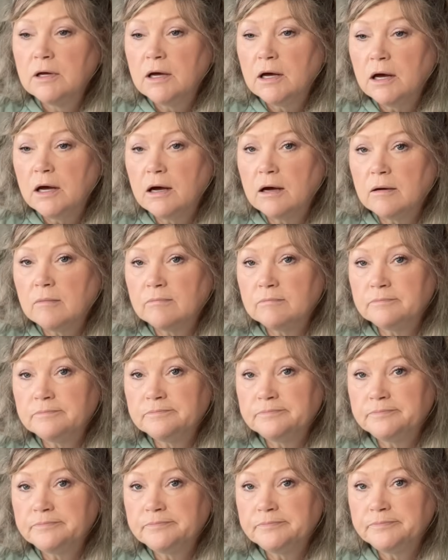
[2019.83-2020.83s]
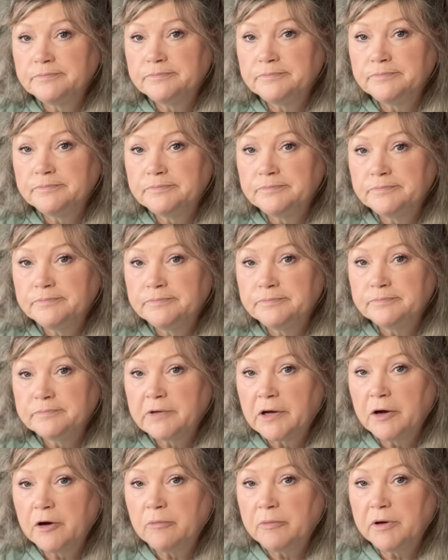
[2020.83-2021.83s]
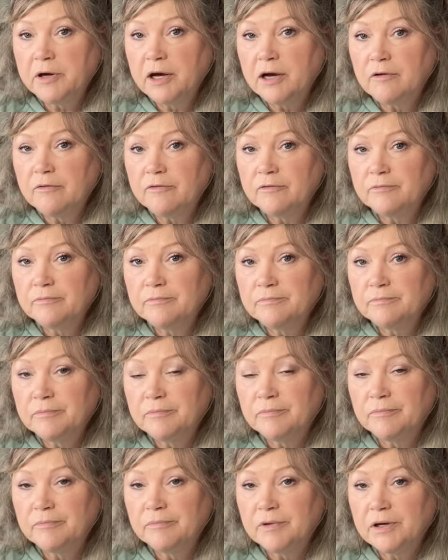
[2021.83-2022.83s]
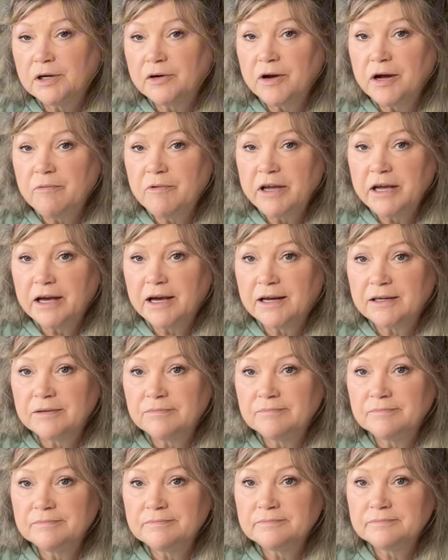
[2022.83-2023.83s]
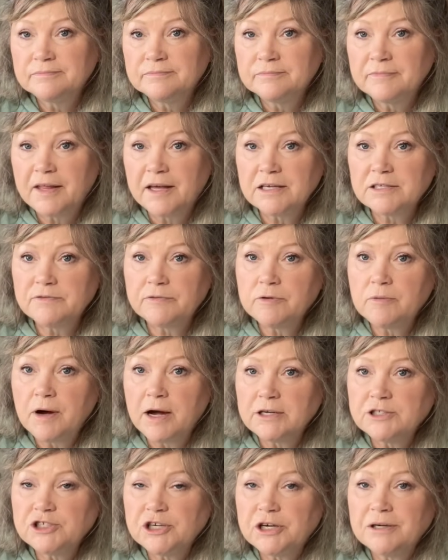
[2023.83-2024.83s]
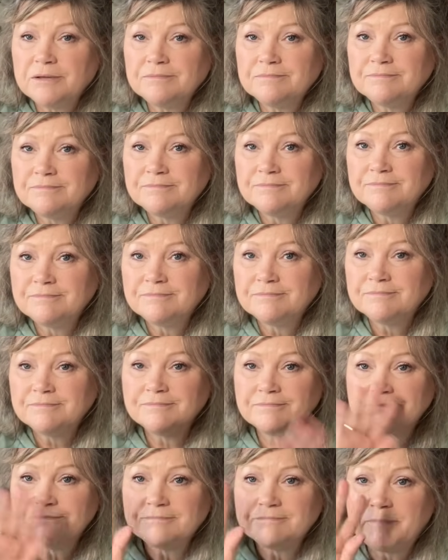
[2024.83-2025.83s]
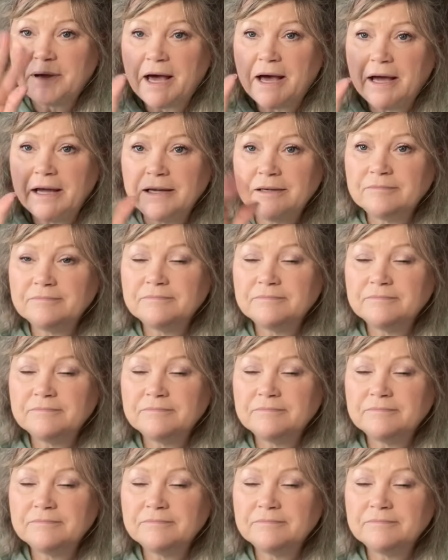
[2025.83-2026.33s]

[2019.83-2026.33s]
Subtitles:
I hope you have a great weekend. Thanks for watching. Bye.